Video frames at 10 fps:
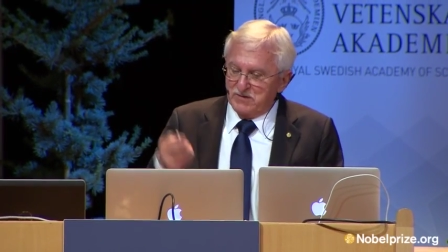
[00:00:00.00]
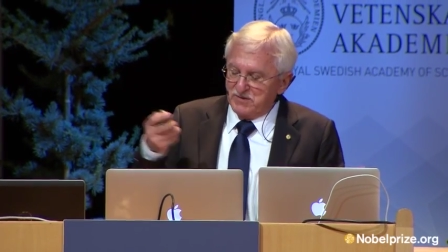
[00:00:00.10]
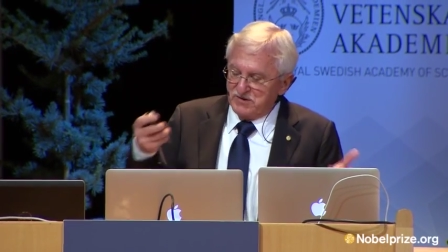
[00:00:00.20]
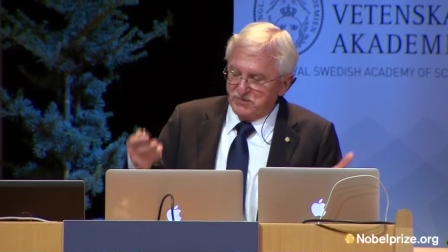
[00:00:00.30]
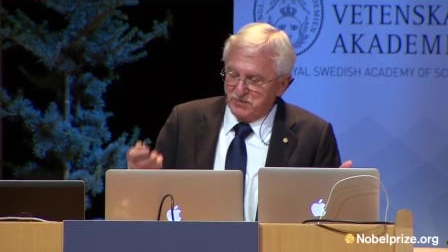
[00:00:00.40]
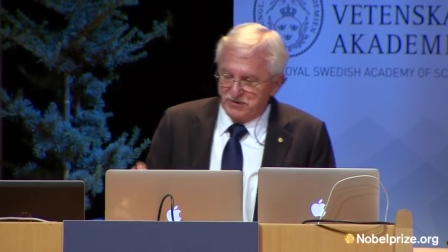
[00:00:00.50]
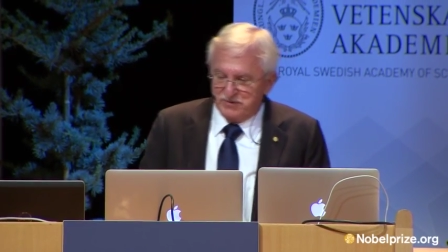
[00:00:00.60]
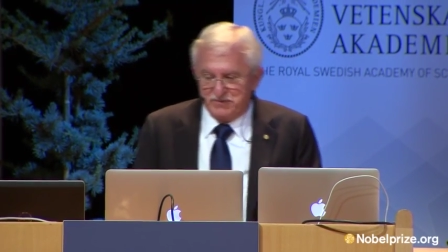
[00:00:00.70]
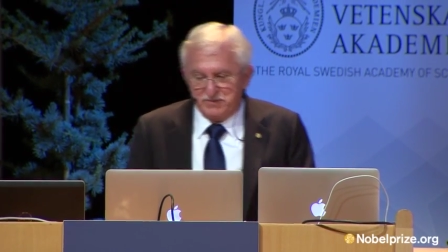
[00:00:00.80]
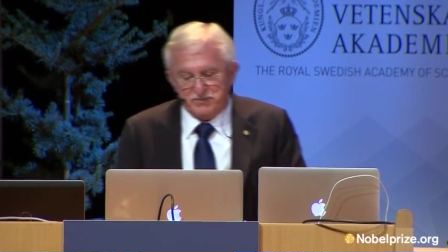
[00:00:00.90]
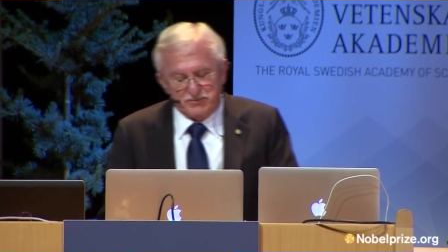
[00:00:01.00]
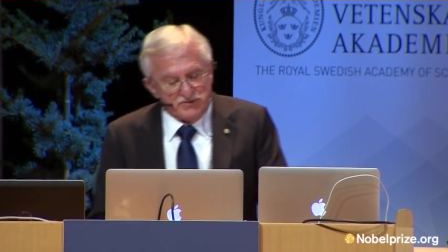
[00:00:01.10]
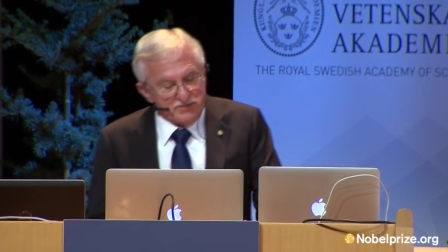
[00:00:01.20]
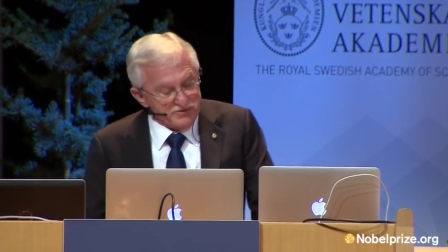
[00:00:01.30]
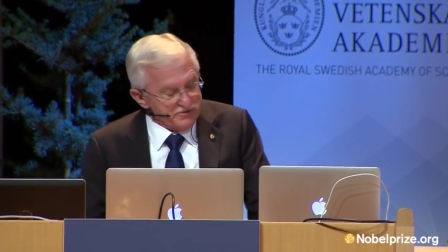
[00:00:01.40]
which
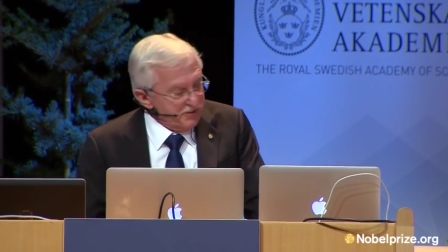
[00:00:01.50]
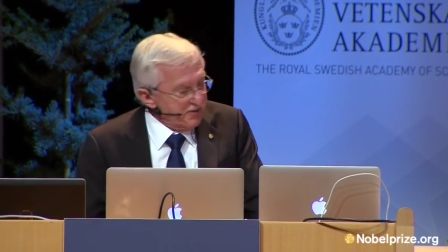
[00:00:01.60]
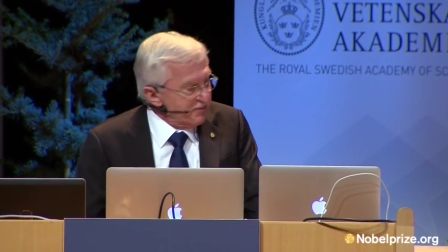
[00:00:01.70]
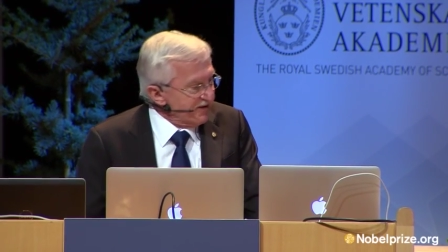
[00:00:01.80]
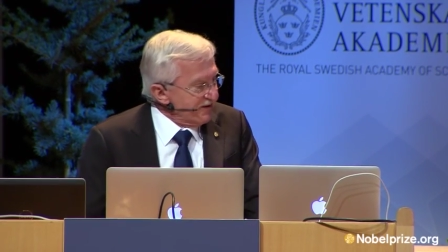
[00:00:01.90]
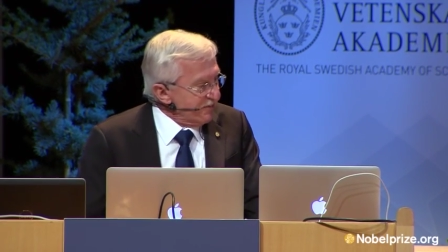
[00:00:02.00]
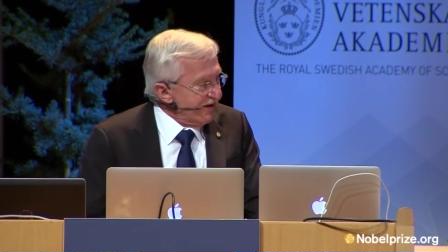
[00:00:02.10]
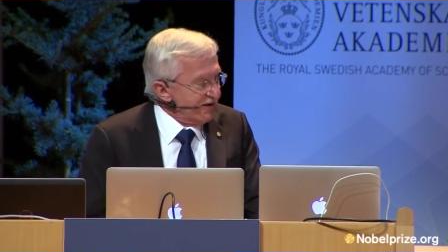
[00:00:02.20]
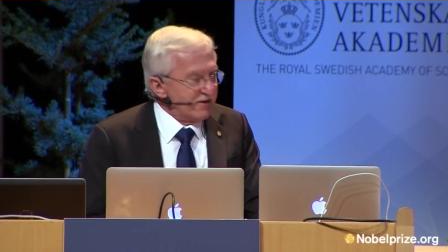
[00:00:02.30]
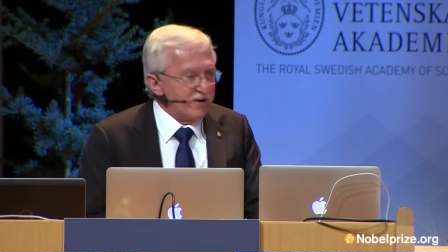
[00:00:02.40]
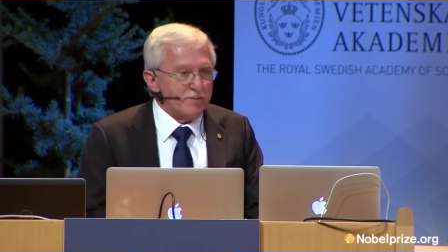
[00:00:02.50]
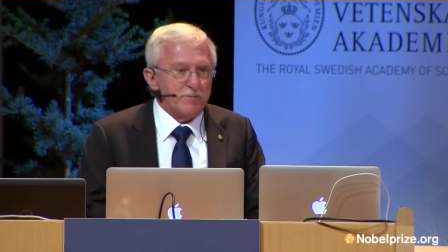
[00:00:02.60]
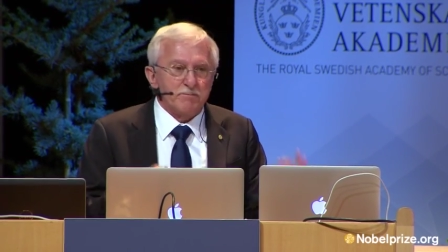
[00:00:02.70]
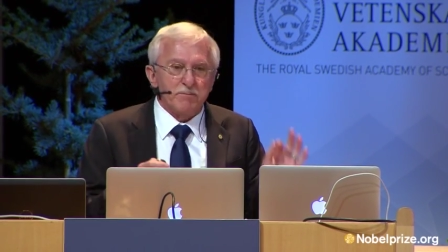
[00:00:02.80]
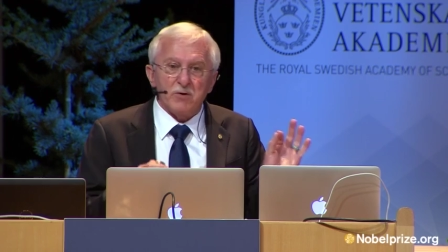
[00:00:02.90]
would presumably depend on
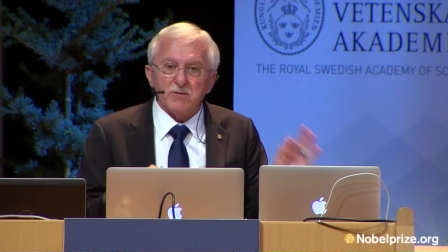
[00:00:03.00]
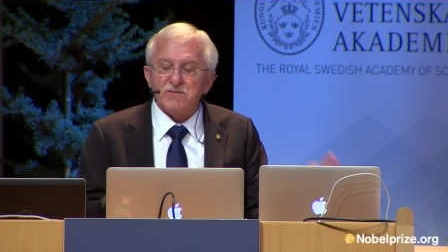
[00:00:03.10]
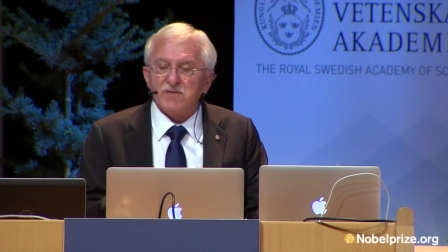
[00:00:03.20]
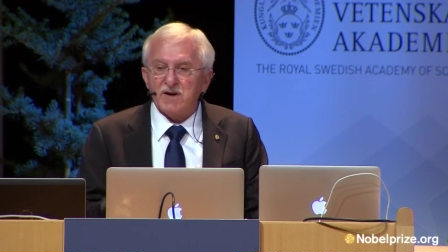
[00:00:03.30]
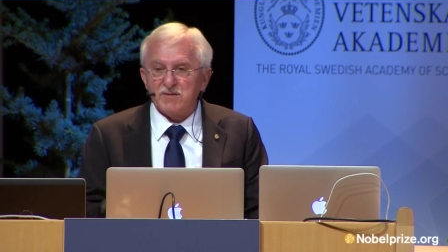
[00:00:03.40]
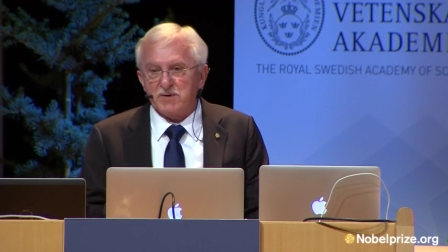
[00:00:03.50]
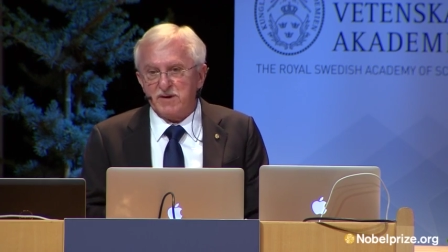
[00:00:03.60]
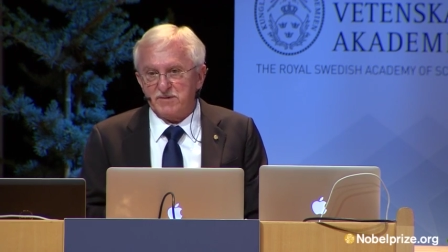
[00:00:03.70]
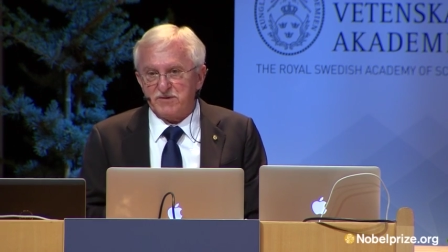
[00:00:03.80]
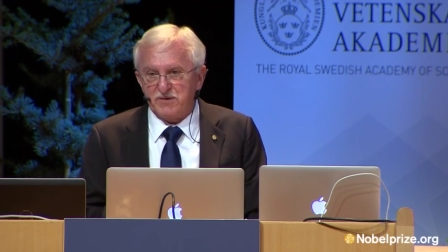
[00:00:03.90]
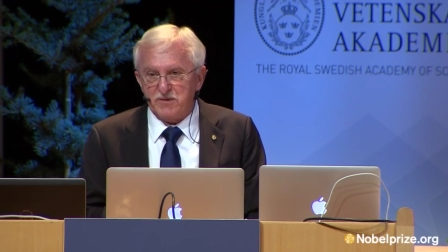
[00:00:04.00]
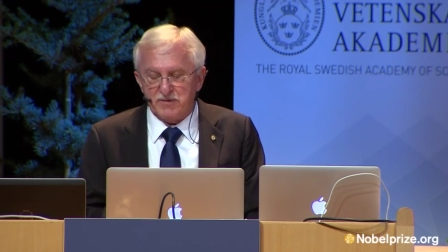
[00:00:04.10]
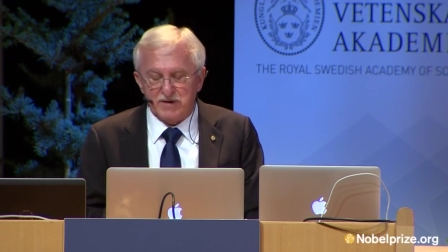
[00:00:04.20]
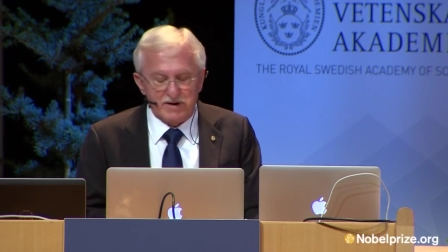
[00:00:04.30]
both 5' to 3'